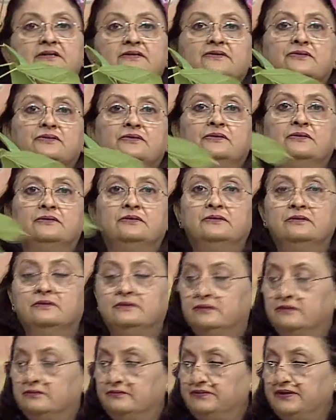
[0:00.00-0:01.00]

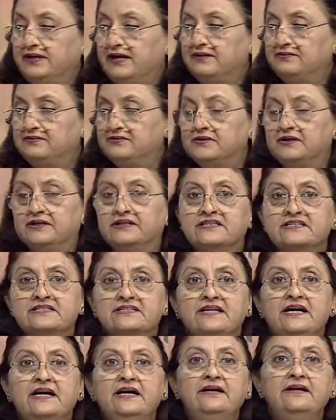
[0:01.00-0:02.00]
So, we have to
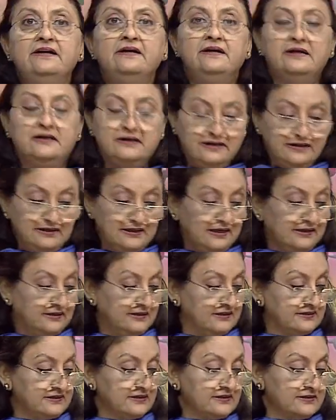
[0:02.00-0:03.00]
understand
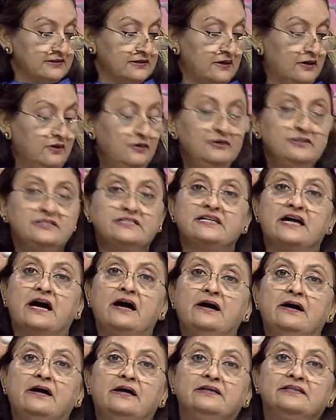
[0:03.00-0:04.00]
that this is how
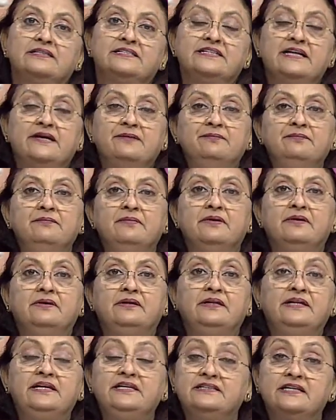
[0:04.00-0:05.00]
uh, STEM,
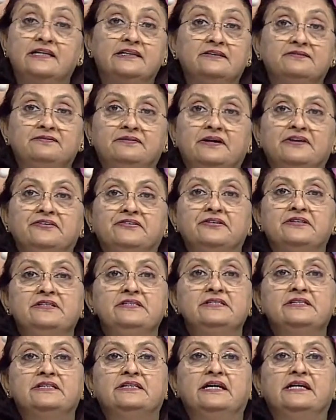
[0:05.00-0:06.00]
these are the
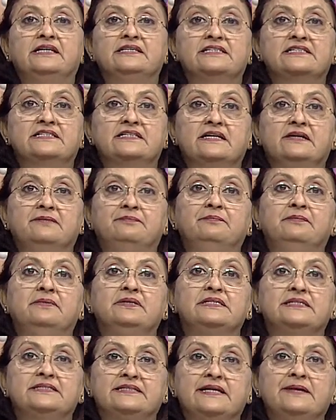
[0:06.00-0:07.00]
functions that STEM,
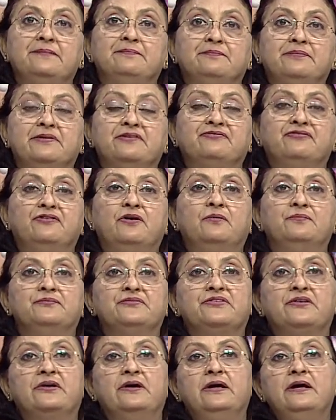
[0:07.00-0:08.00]
STEM
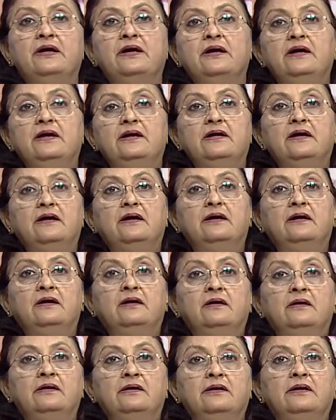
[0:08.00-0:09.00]
performs.
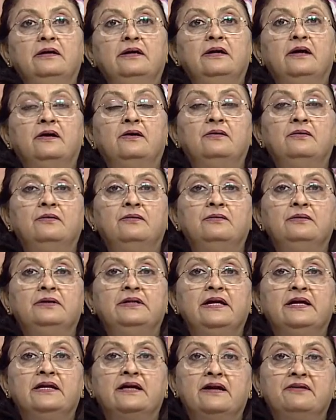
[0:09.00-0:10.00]
Uh, now
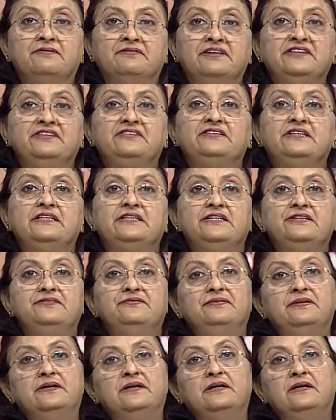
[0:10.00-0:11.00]
there are
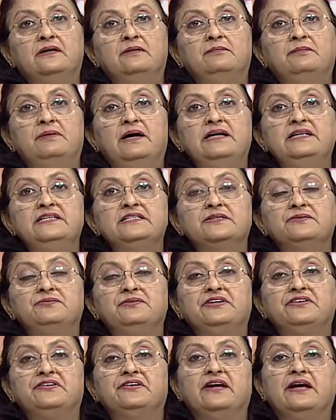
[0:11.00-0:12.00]
vegetative uh, buds
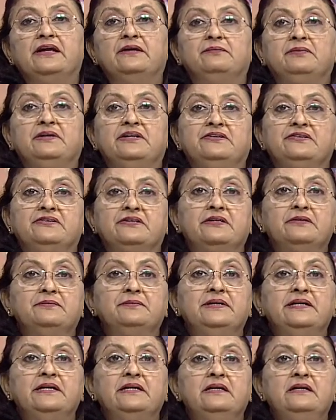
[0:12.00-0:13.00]
which can be
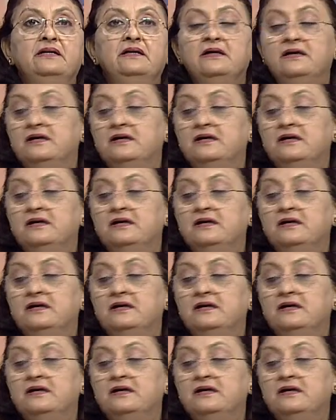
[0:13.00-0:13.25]
terminal